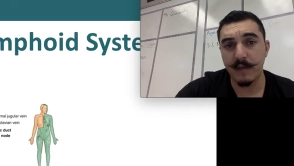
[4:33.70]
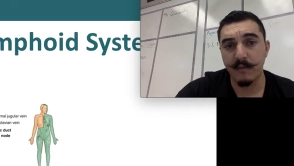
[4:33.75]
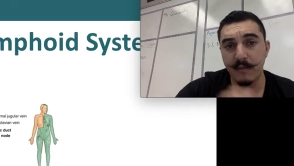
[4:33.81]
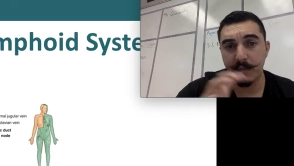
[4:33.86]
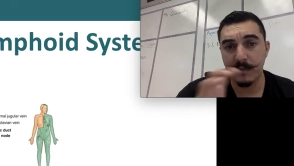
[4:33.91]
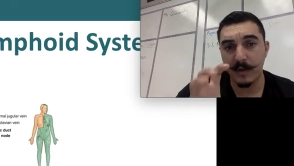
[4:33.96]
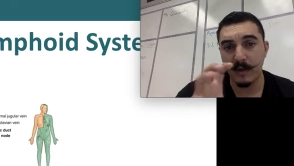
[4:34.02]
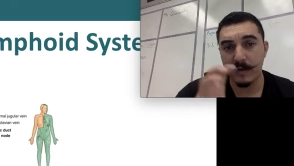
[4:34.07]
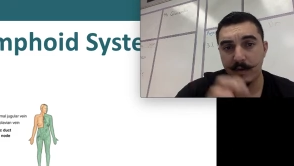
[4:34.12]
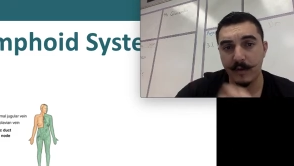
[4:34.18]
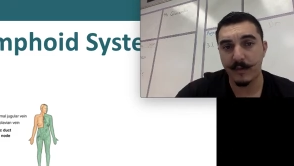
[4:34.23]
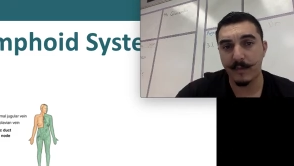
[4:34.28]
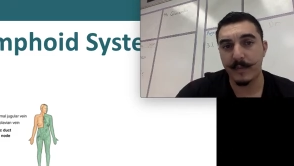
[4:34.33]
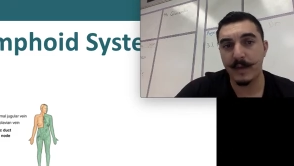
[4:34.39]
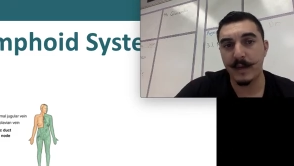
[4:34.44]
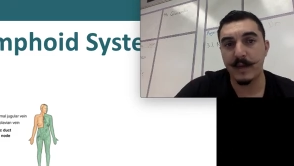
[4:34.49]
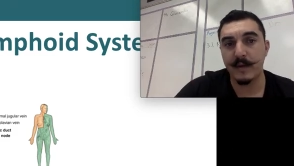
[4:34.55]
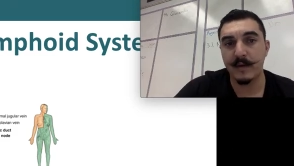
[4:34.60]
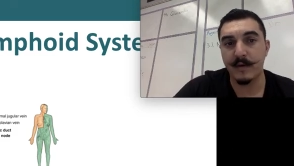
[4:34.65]
will be our
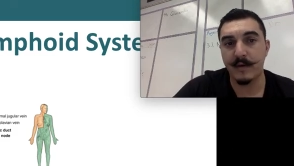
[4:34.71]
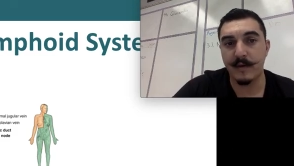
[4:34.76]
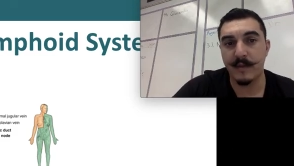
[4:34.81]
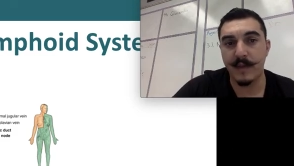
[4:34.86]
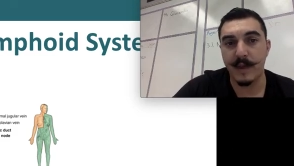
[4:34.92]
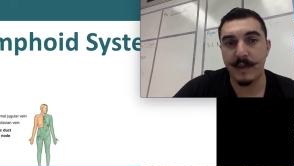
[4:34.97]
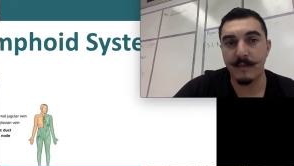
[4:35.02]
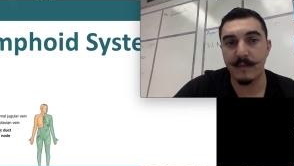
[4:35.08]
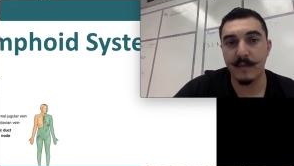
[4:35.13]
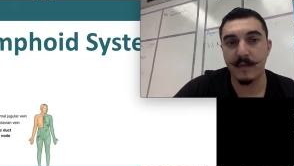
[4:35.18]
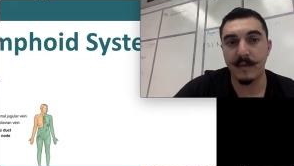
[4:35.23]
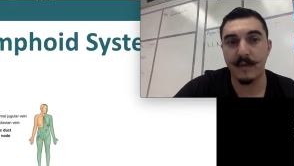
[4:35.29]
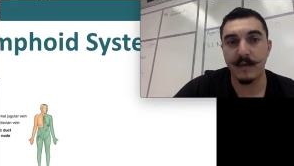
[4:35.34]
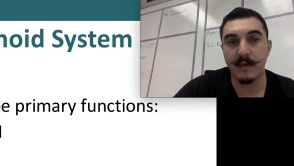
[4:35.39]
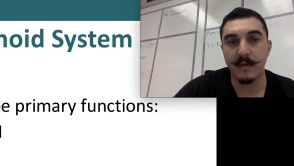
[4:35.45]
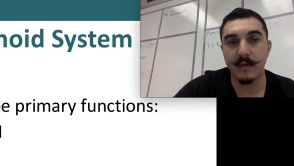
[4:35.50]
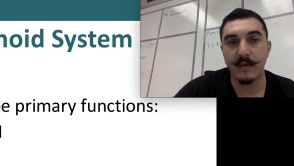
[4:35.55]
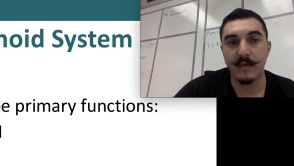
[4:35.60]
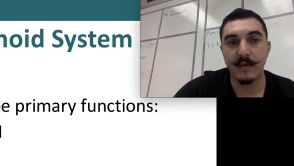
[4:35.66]
spleen and our thymus.
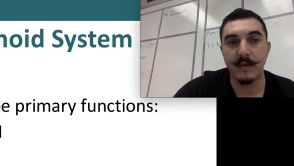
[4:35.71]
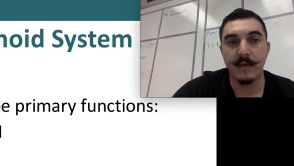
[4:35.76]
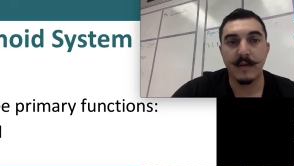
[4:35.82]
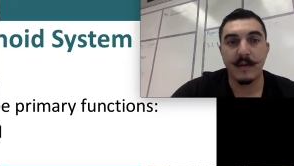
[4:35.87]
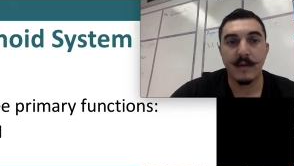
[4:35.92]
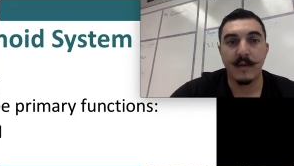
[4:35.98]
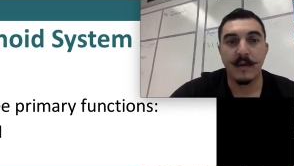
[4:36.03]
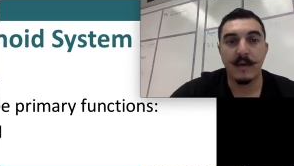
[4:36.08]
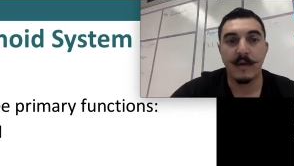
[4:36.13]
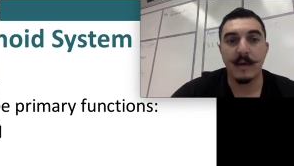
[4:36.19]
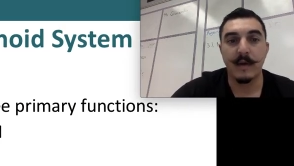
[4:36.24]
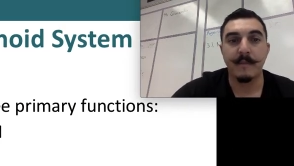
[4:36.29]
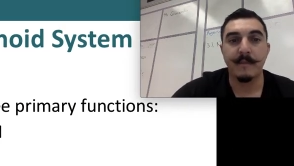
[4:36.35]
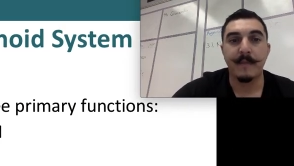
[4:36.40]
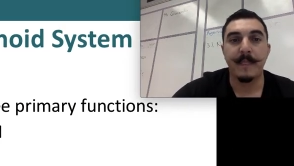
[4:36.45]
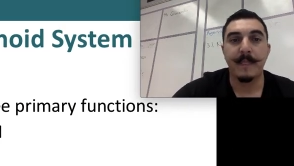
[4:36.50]
Okay.